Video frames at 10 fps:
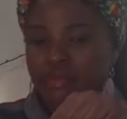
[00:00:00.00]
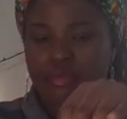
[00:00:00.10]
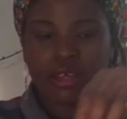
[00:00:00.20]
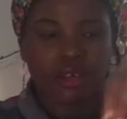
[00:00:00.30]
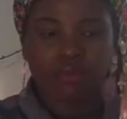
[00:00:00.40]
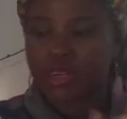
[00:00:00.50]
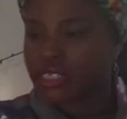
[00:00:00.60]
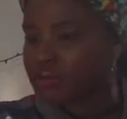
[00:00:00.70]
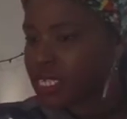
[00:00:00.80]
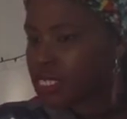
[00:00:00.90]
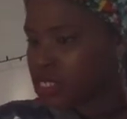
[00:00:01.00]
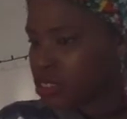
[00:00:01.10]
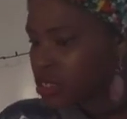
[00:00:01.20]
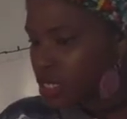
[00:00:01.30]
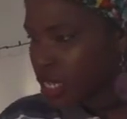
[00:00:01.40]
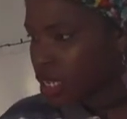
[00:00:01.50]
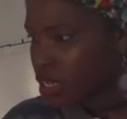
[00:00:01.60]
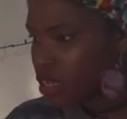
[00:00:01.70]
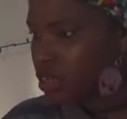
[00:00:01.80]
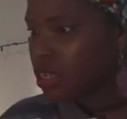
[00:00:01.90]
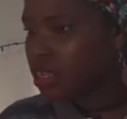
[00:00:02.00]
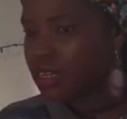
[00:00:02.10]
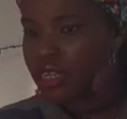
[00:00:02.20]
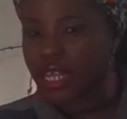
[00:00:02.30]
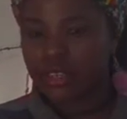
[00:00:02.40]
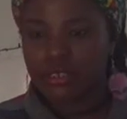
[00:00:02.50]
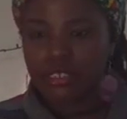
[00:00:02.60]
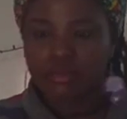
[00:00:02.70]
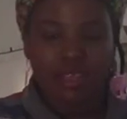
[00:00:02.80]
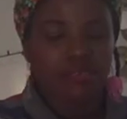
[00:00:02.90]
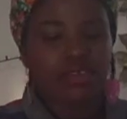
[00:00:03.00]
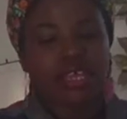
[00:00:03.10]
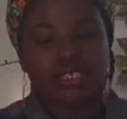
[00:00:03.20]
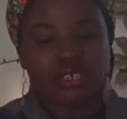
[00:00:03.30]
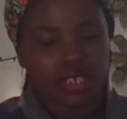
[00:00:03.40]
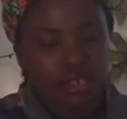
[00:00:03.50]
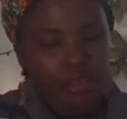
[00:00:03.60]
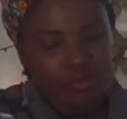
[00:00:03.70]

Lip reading: Where's my scissors again? Did I lose them that fast? Here they go.